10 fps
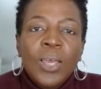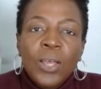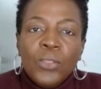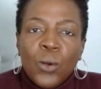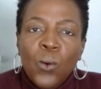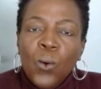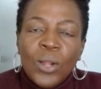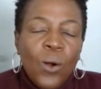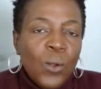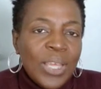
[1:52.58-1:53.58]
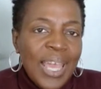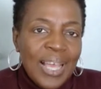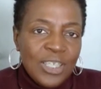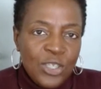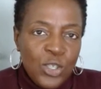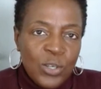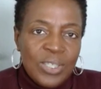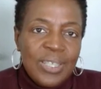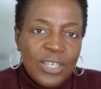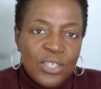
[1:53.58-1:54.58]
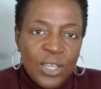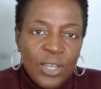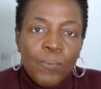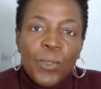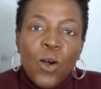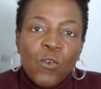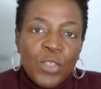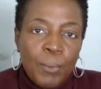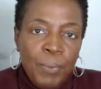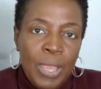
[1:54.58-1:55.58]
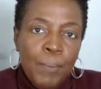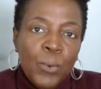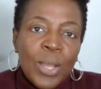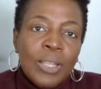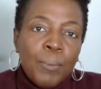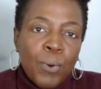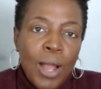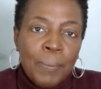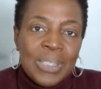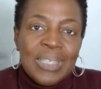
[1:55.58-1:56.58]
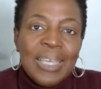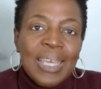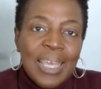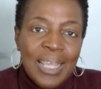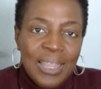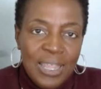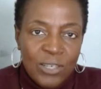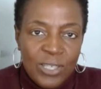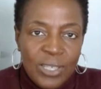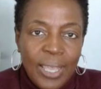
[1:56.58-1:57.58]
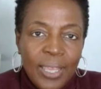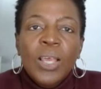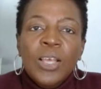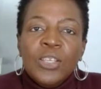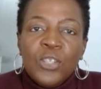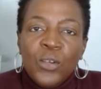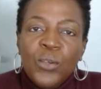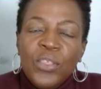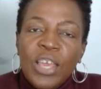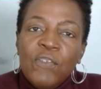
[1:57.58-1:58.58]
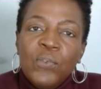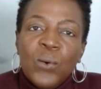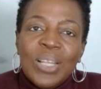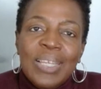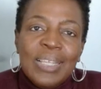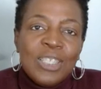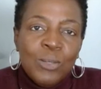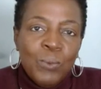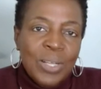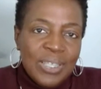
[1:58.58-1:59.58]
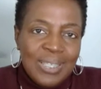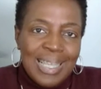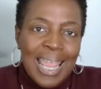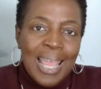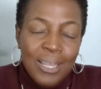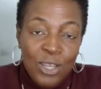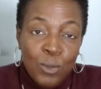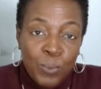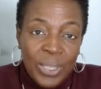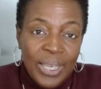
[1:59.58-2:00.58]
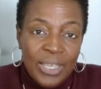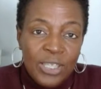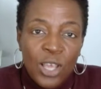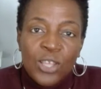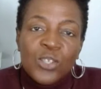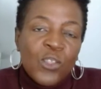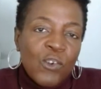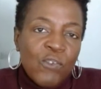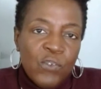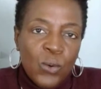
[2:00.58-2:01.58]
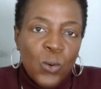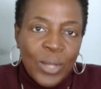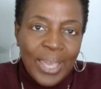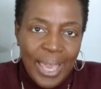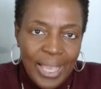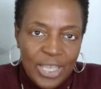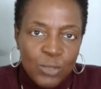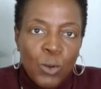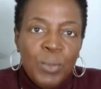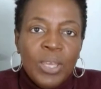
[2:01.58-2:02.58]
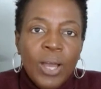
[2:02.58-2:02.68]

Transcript: The court only has jurisdiction over the people and the property in their state. So you therefore need someone to stand in your place so the full case will be